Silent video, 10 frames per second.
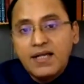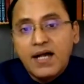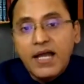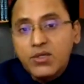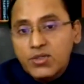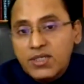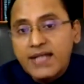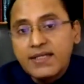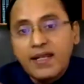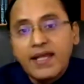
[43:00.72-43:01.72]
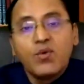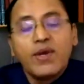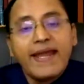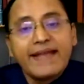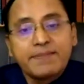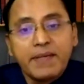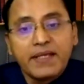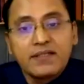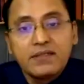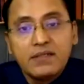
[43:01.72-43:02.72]
I only underline one aspect,
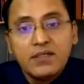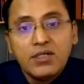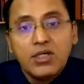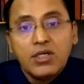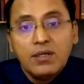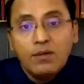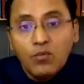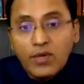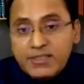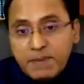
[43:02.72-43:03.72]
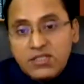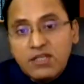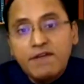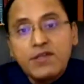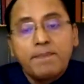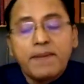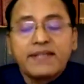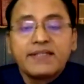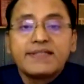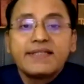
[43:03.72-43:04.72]
especially when you're
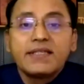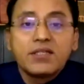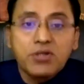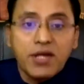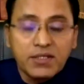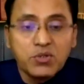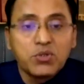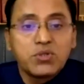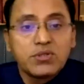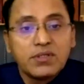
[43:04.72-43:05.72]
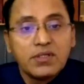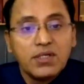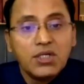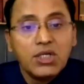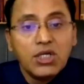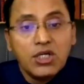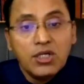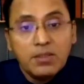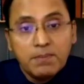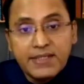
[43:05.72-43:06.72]
practicing in the trial court.
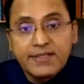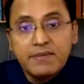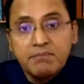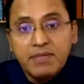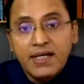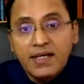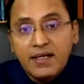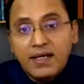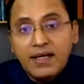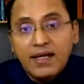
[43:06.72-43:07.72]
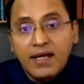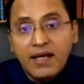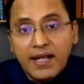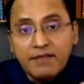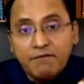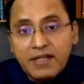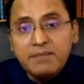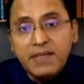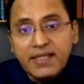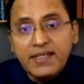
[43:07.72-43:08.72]
Please remember, at the very
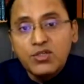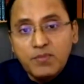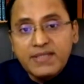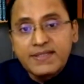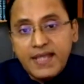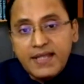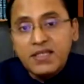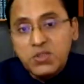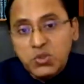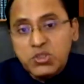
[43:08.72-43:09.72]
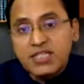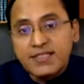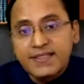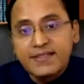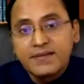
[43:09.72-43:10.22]
beginning, you may send a notice